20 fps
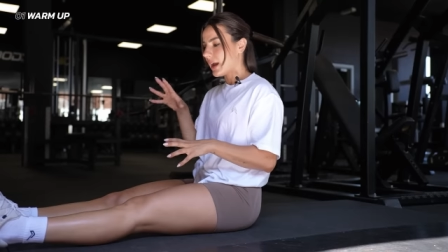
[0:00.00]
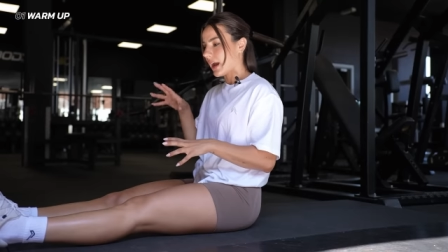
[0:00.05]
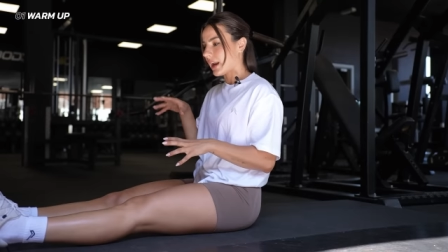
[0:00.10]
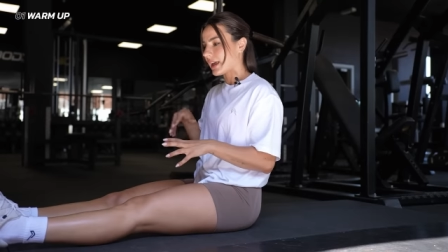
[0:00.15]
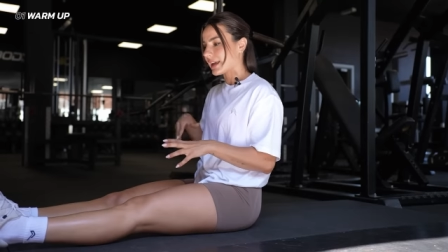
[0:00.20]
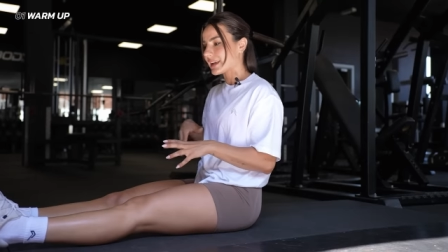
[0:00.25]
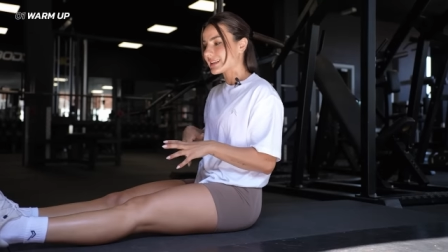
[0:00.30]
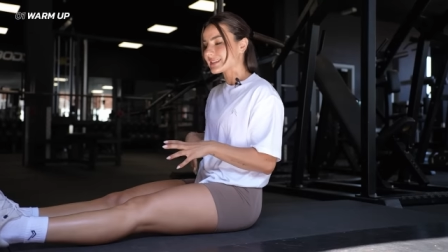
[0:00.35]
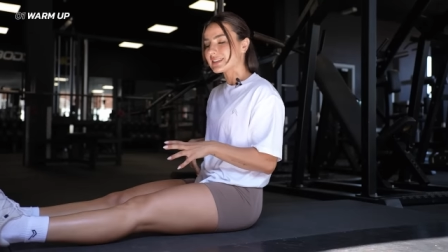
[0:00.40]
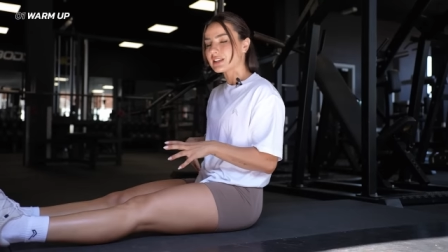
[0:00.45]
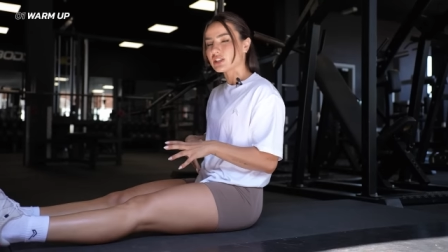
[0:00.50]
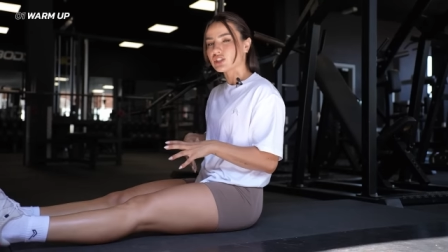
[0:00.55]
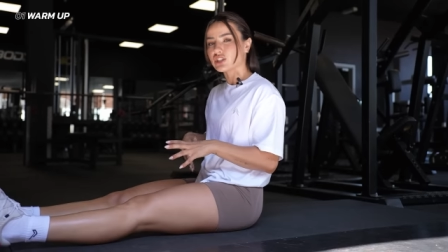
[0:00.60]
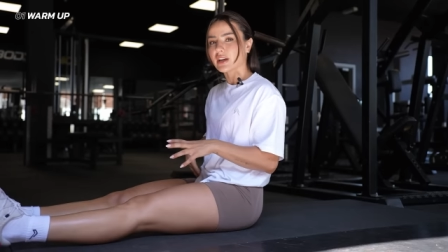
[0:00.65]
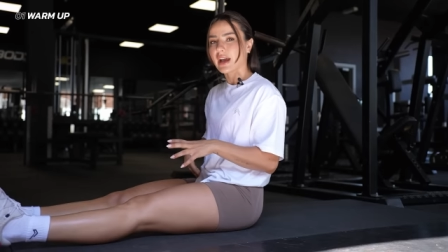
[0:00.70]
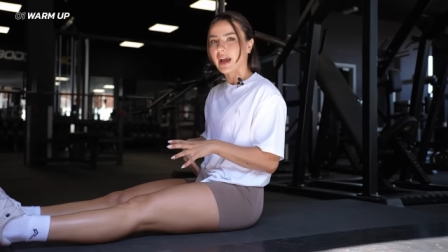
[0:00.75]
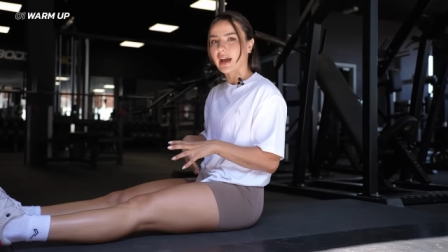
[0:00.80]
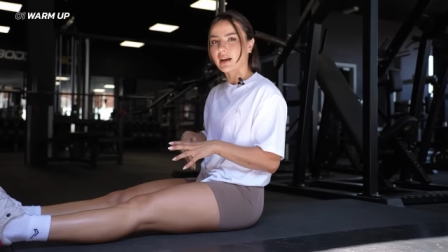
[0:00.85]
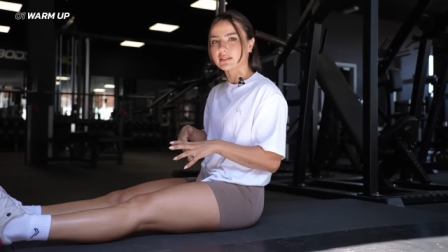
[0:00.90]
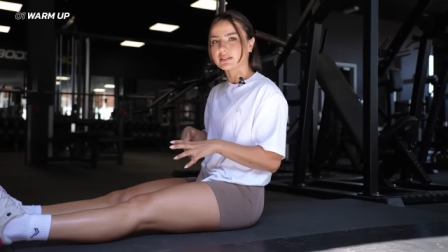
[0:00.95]
and I can teach
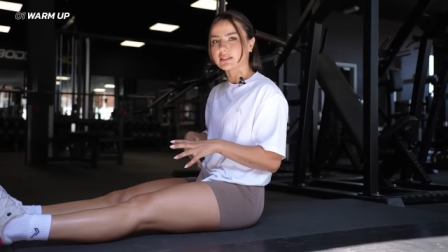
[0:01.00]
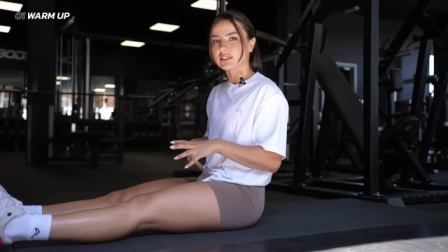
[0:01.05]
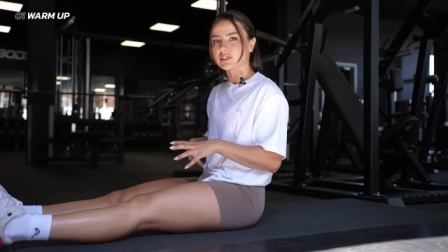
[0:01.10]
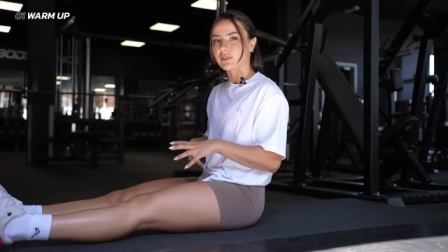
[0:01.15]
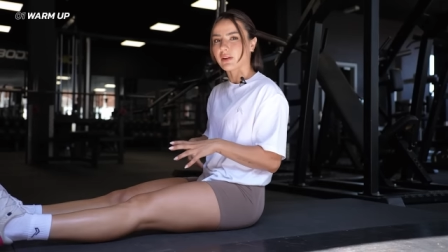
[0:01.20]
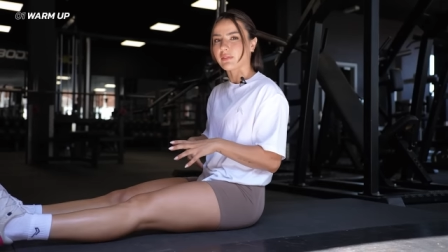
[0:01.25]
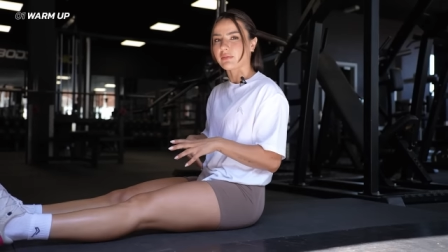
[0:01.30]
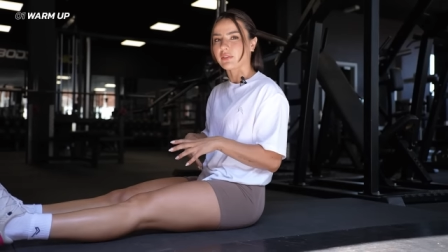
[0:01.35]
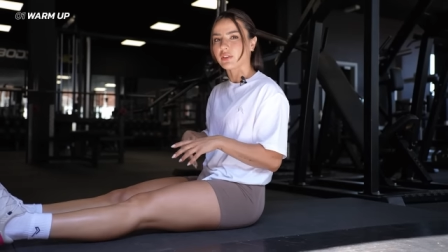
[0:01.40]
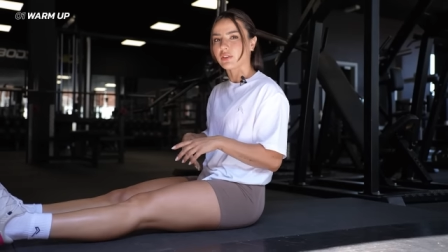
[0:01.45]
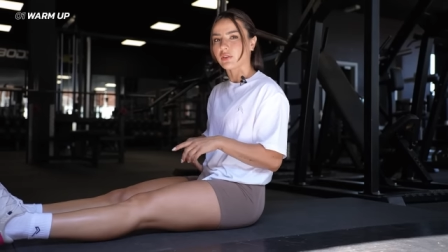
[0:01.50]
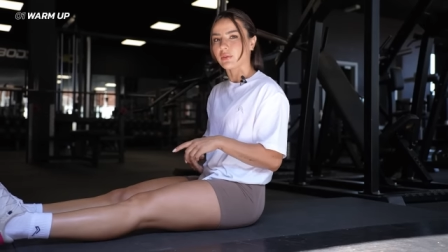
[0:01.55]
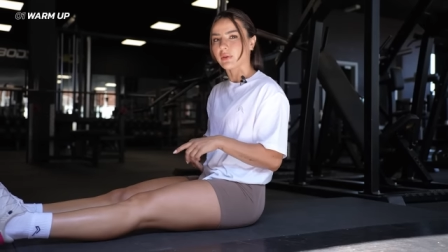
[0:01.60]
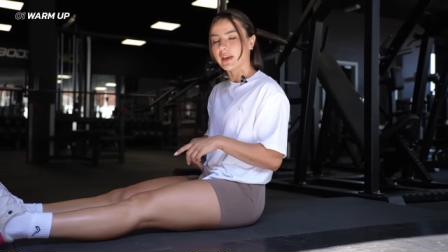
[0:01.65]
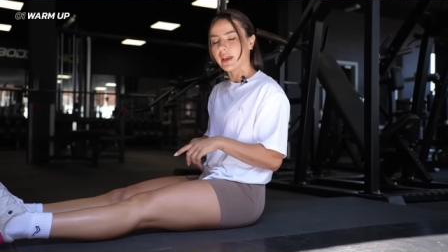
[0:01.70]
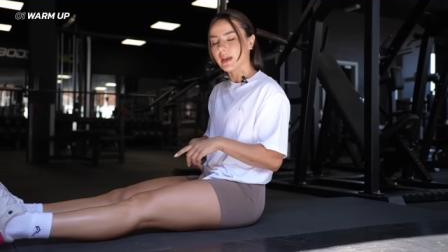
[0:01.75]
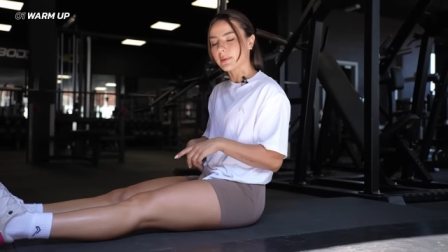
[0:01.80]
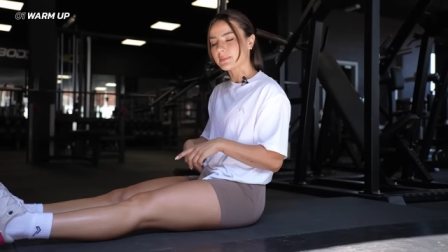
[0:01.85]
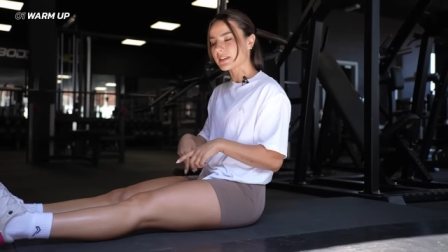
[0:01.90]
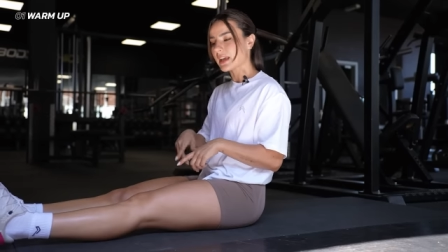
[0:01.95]
you how to strengthen your
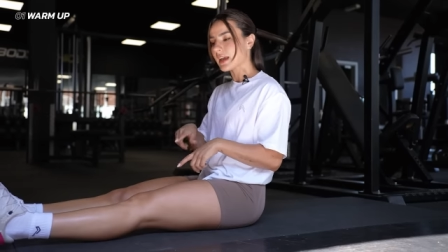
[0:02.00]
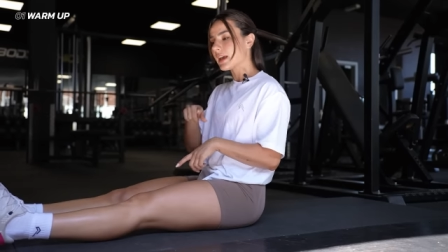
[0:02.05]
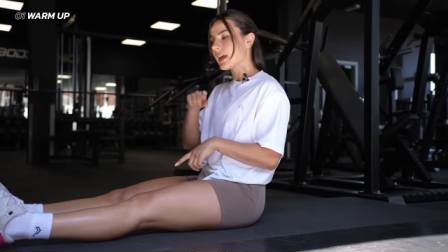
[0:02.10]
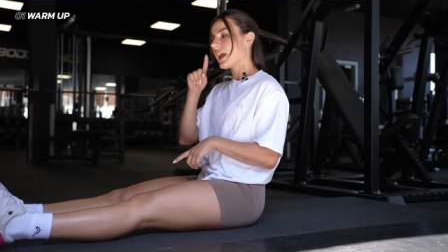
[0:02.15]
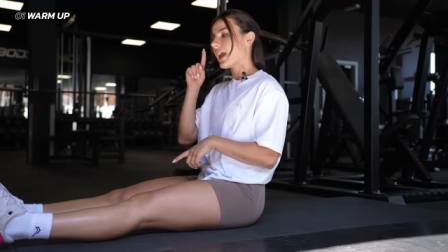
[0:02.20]
hips